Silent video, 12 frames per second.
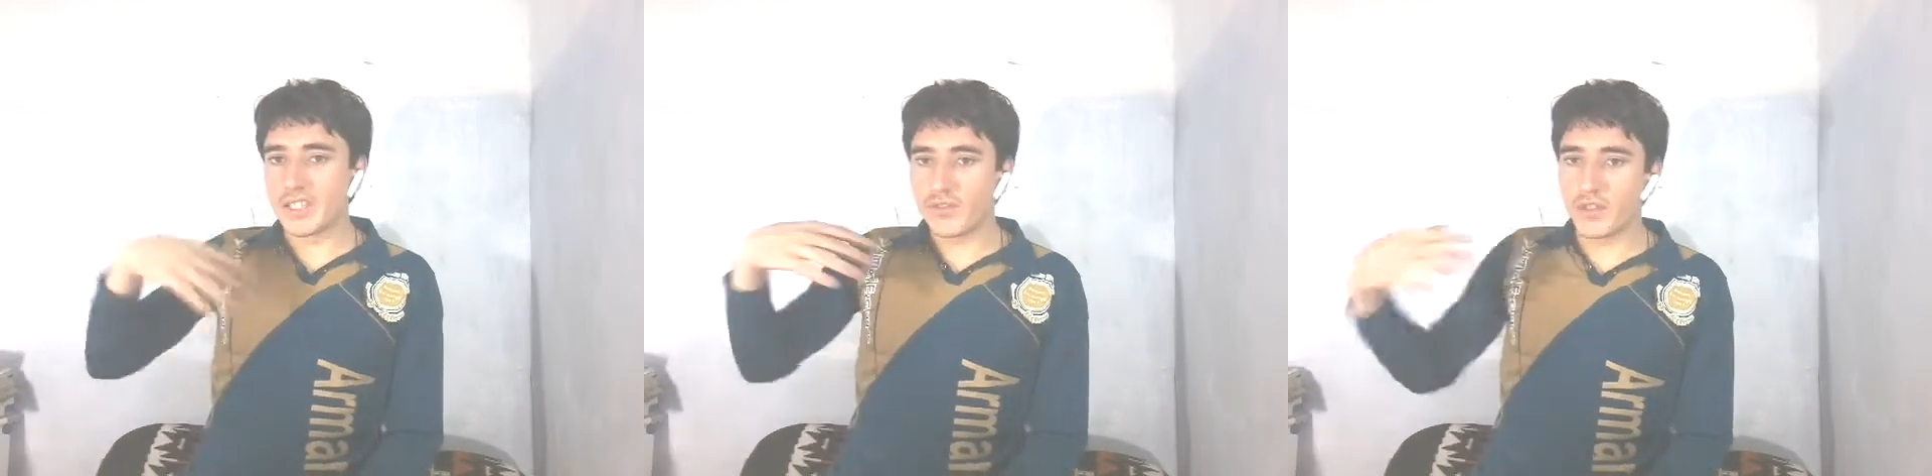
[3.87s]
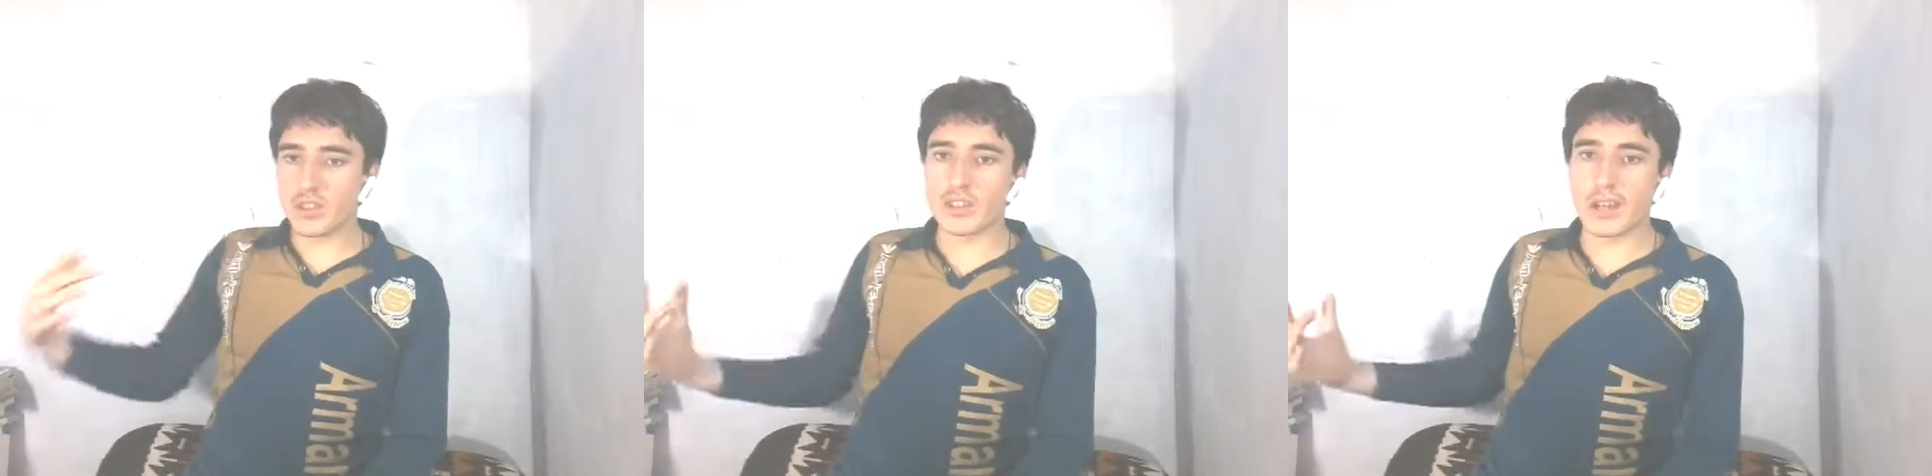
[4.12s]

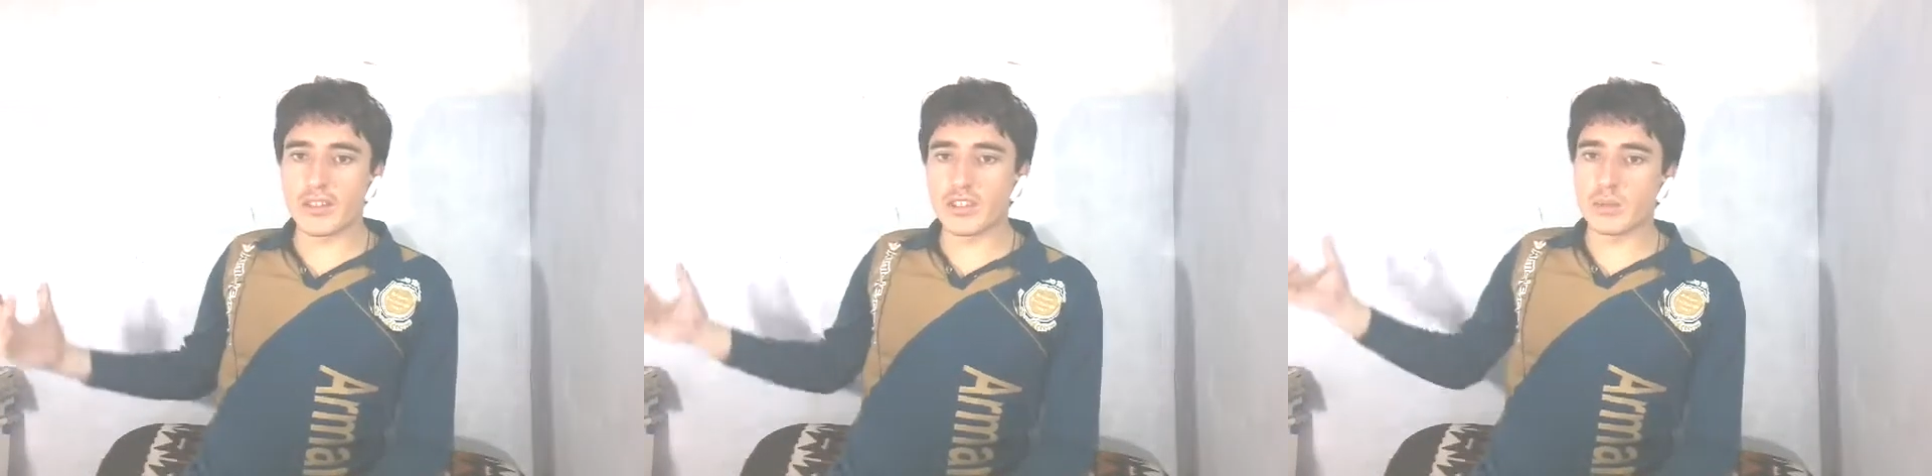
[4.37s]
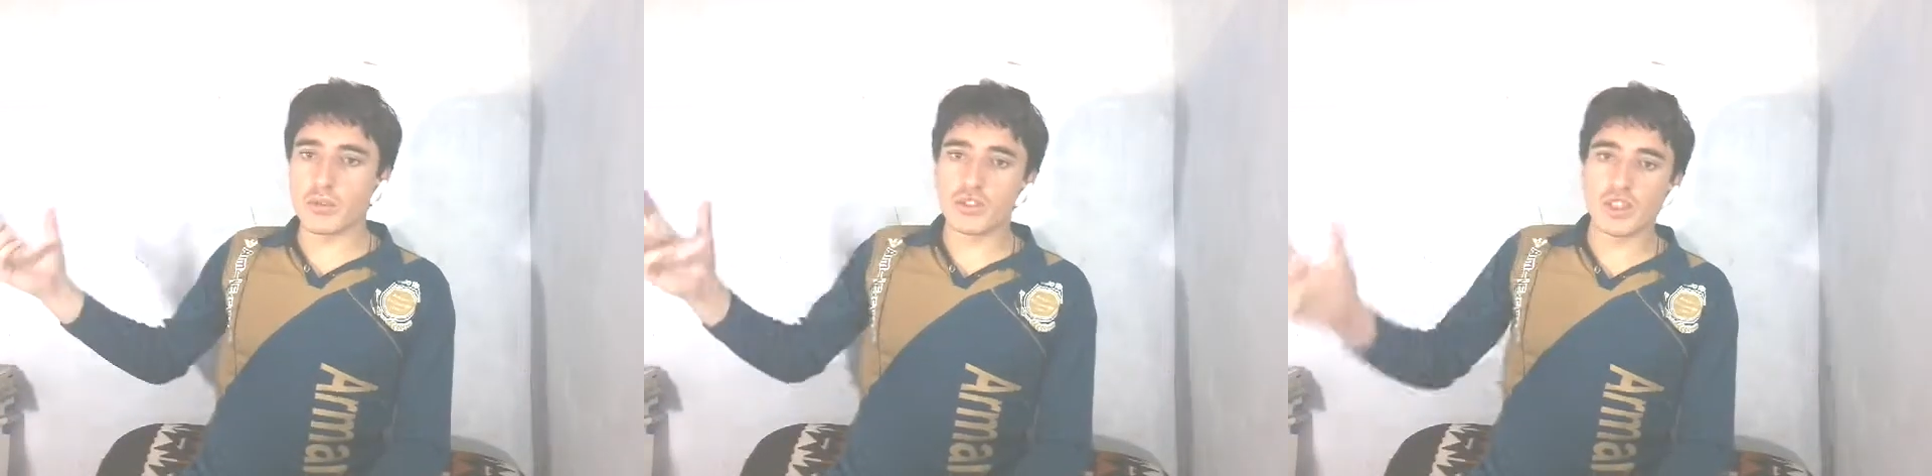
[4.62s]
Diffuse nervous
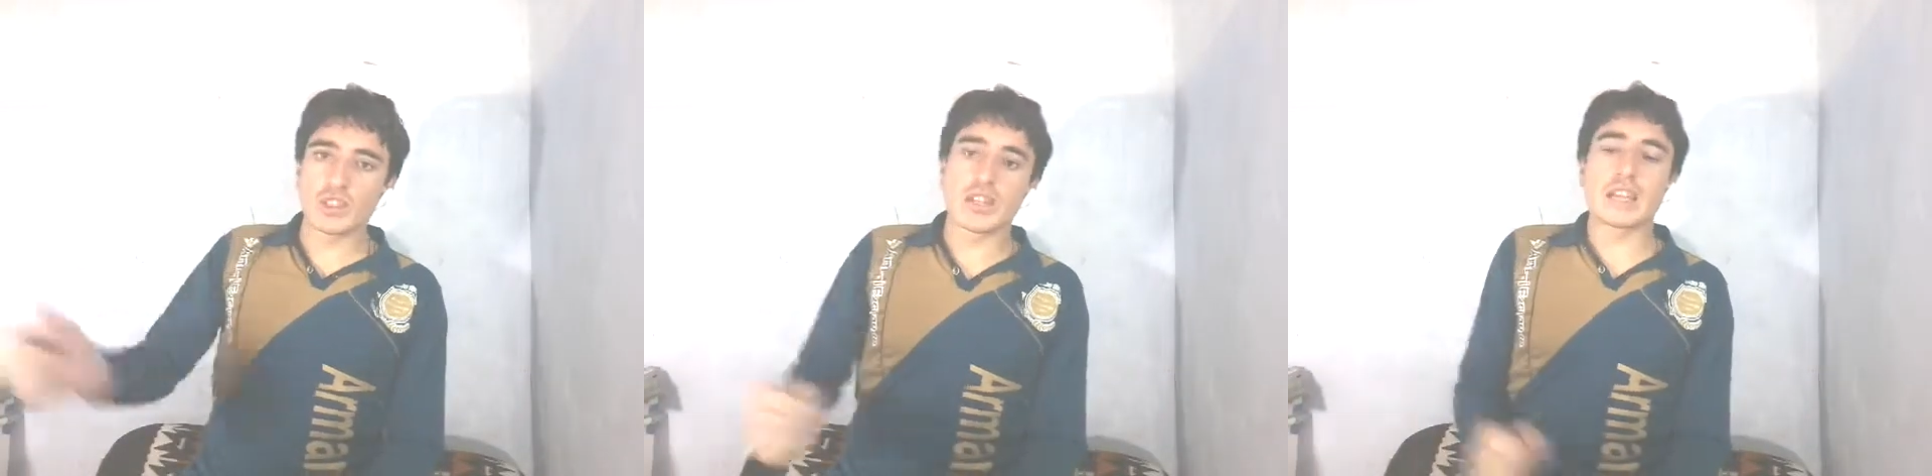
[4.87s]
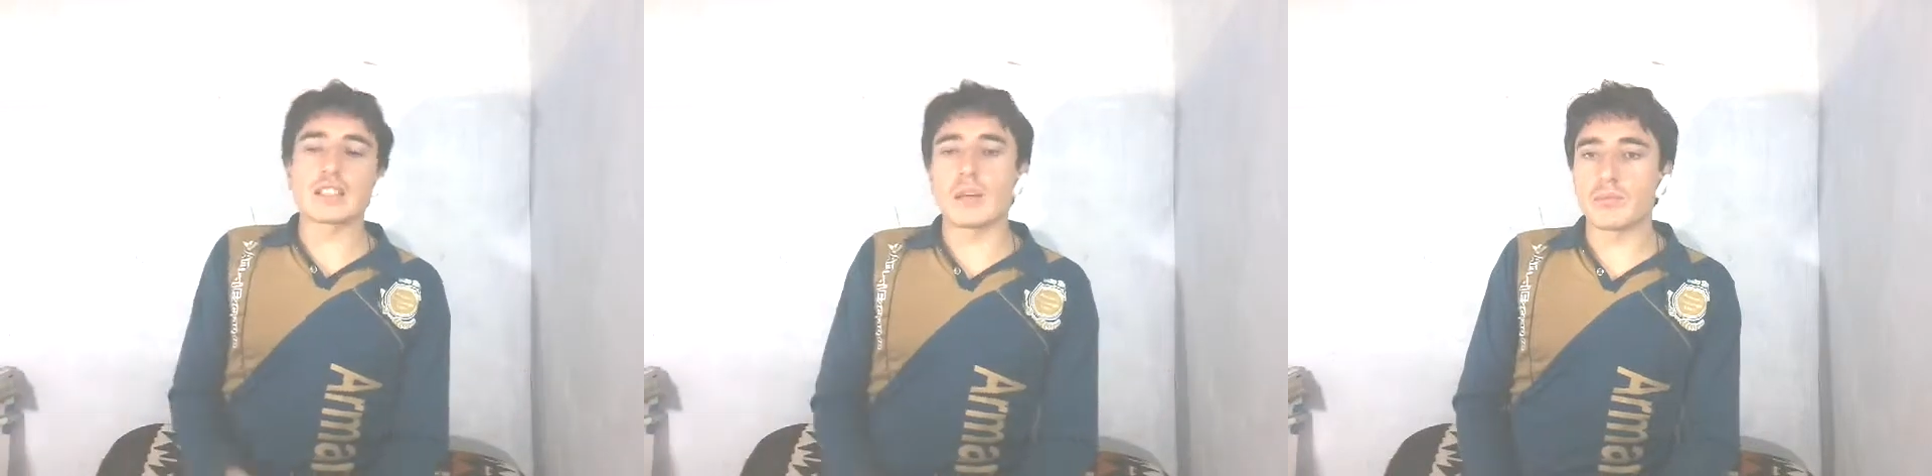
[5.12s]
system or centralized